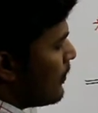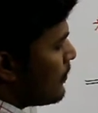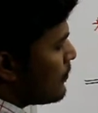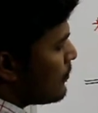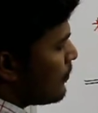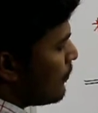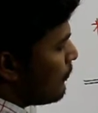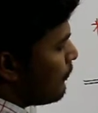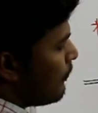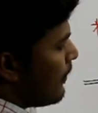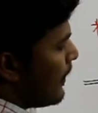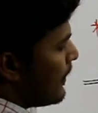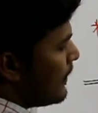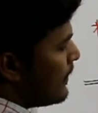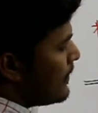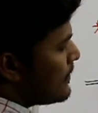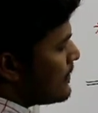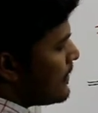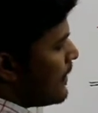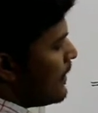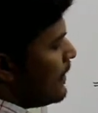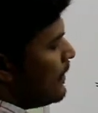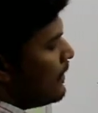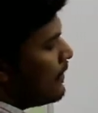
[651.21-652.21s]
So 5
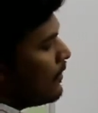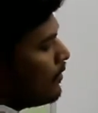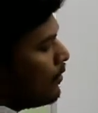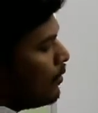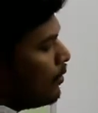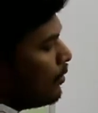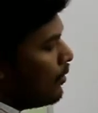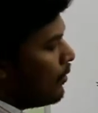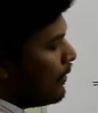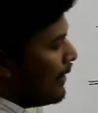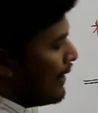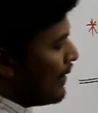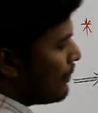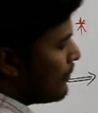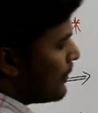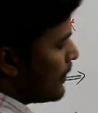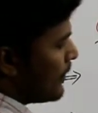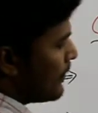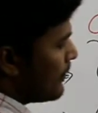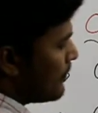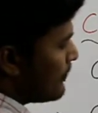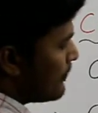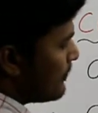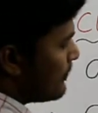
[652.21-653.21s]
is a whole number.